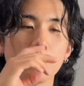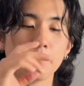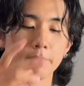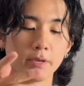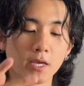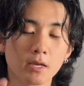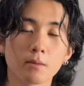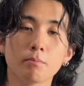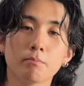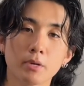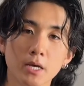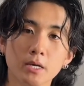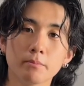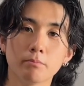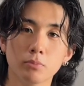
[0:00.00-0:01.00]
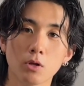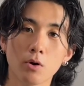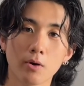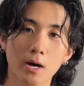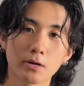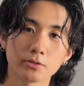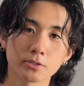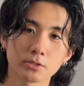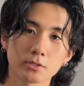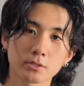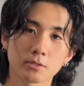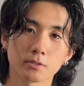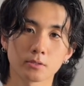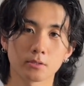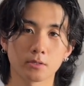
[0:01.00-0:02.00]
Big pit blowouts
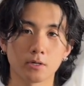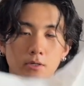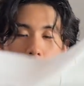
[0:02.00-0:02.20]
on